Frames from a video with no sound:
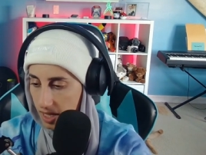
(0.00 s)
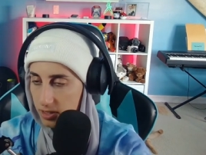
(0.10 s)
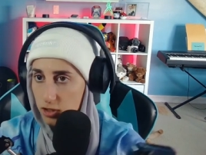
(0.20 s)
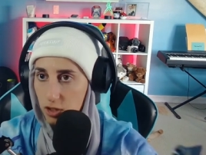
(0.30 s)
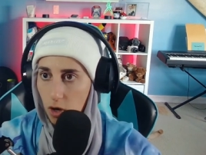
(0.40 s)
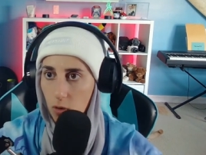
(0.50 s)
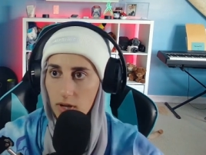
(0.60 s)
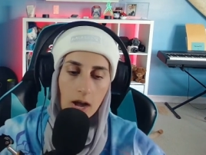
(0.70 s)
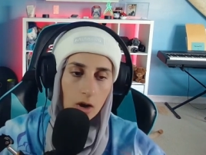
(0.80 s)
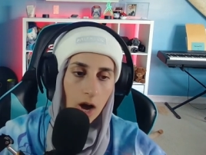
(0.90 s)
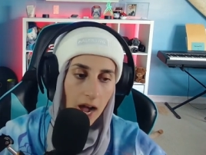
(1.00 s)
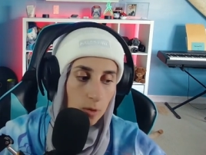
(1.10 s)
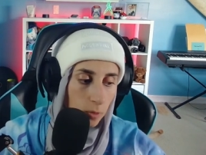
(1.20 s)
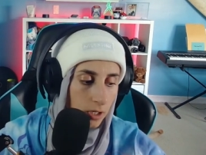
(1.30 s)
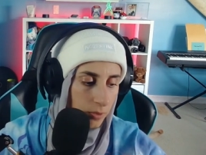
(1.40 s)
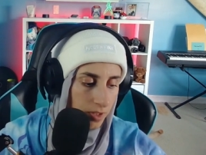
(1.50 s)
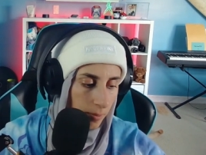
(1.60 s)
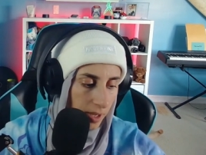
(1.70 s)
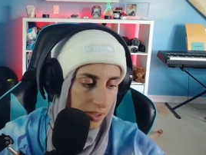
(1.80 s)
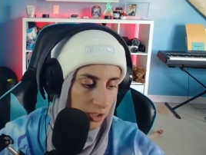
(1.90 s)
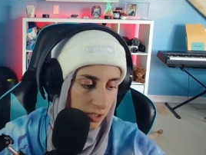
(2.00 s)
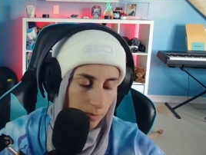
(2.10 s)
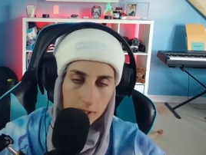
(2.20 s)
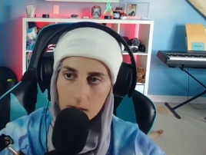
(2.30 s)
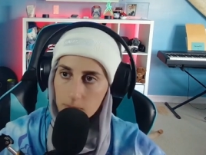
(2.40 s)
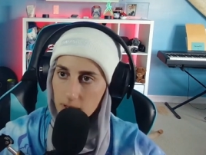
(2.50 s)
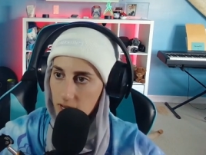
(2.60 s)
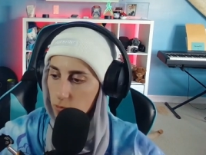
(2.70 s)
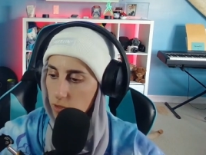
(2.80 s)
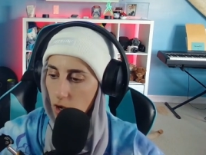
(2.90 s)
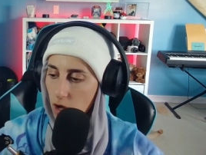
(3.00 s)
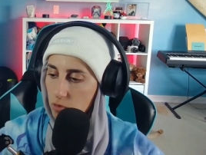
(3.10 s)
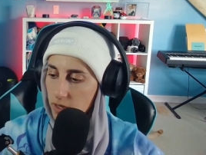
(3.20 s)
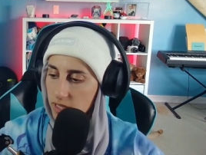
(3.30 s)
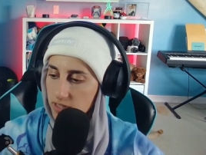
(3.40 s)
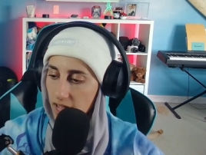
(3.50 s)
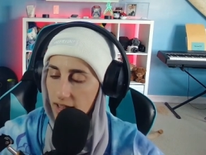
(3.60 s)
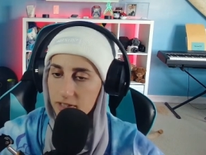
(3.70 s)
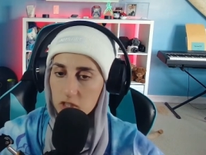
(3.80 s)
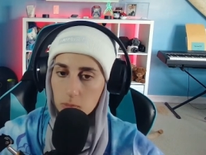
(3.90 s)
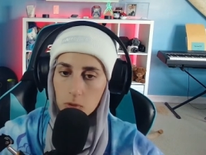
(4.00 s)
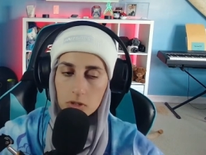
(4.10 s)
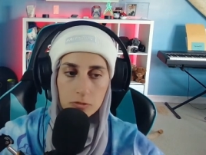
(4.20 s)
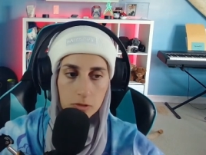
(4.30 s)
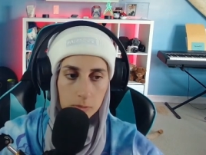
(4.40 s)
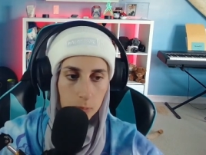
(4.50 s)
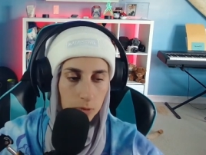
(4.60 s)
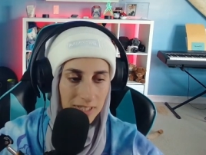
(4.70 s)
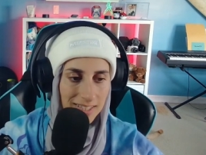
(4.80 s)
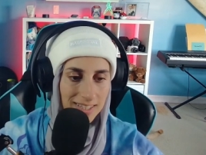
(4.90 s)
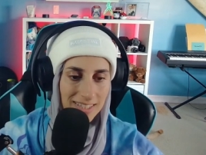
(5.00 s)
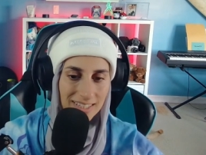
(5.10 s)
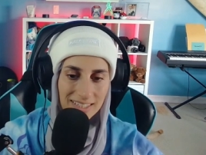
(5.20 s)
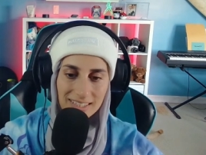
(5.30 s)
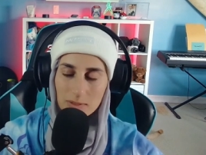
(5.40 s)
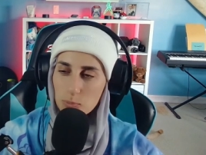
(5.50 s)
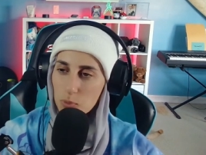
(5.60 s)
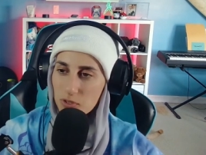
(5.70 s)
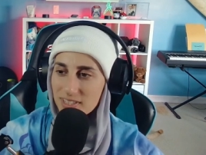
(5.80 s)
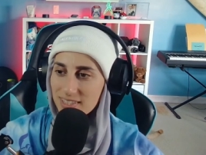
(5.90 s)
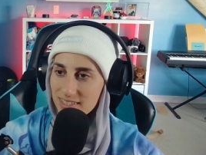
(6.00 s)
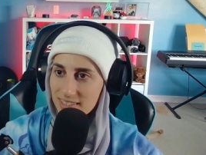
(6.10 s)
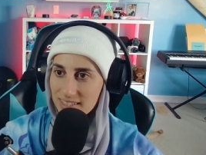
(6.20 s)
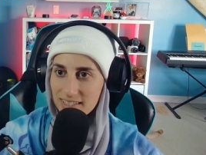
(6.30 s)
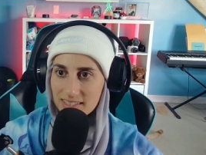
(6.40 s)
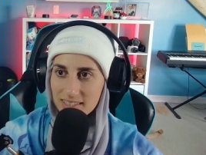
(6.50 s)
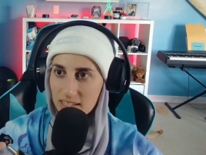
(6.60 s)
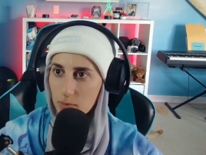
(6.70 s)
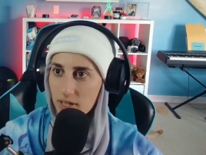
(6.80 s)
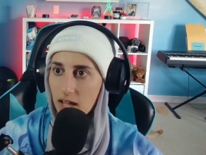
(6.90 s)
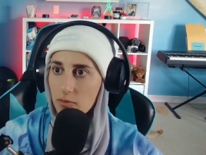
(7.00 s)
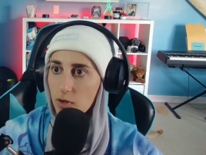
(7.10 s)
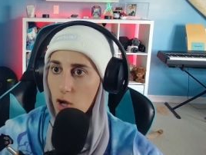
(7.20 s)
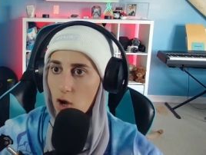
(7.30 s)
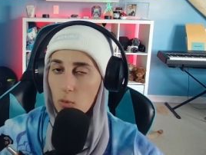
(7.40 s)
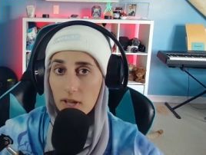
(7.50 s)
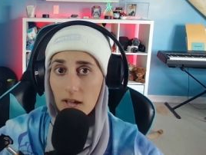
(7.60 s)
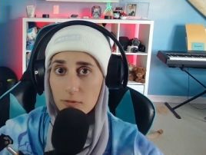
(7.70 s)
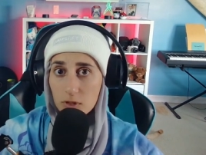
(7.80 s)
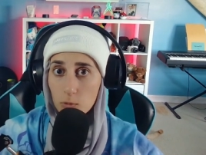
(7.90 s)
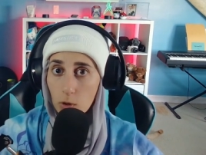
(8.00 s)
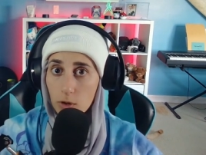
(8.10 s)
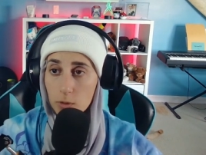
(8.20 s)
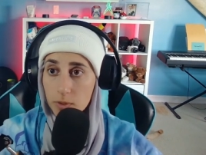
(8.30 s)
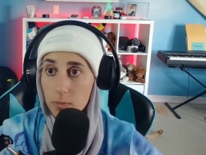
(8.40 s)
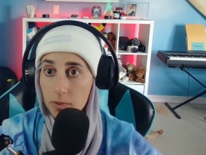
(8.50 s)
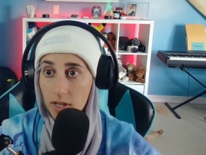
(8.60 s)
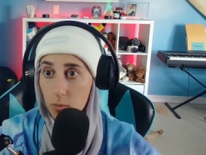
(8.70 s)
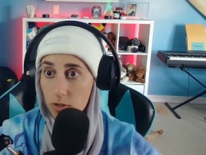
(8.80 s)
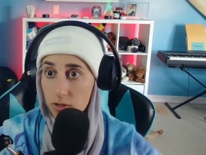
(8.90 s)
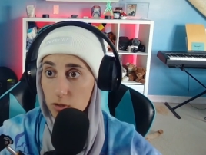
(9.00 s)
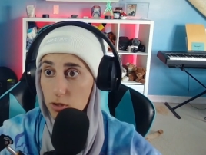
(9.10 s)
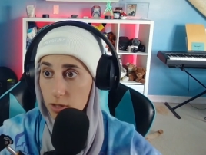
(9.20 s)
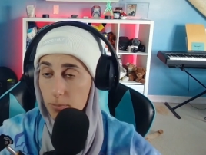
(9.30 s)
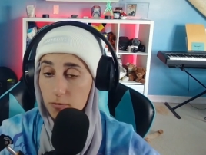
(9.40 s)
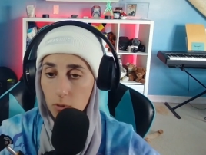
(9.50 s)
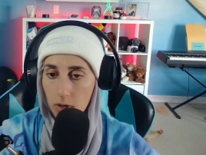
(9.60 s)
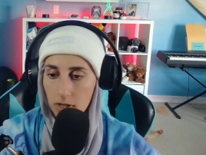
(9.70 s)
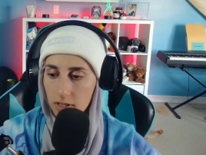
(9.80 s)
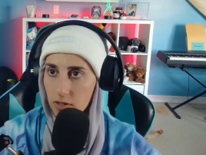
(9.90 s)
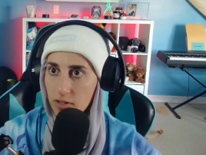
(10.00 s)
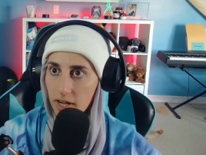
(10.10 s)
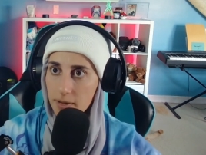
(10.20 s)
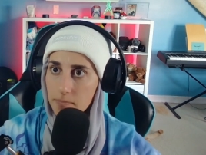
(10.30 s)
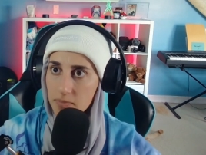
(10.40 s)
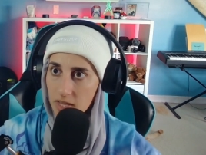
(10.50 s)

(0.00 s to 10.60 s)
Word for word: And so I, I work with him at the shipping company and we always export for princes and princesses. Like we have we have some royal people that we do ship for, okay?